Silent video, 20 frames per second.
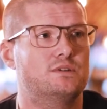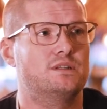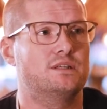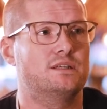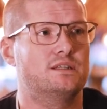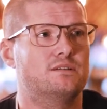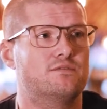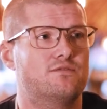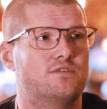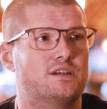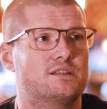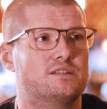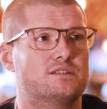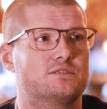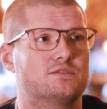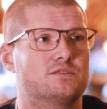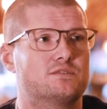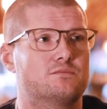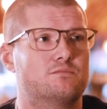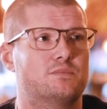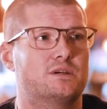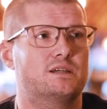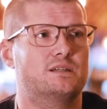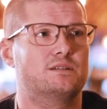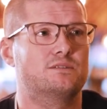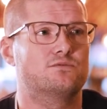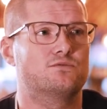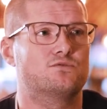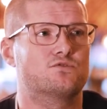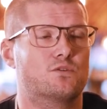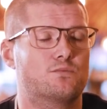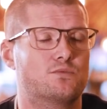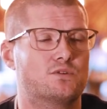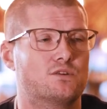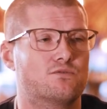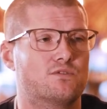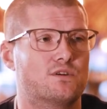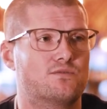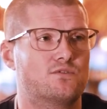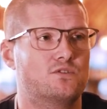it affected us by
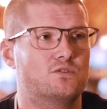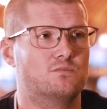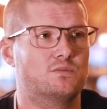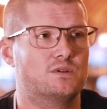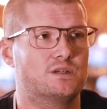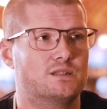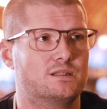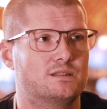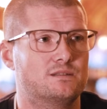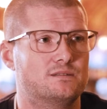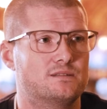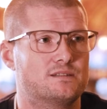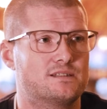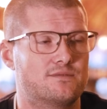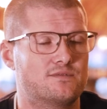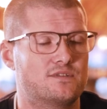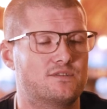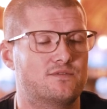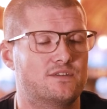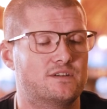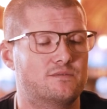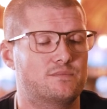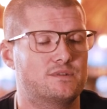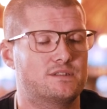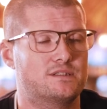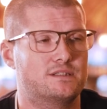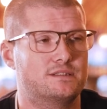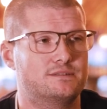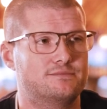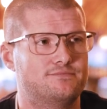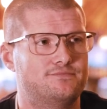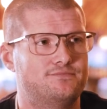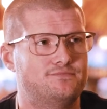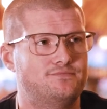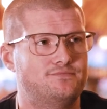dropping our revenue by 75%.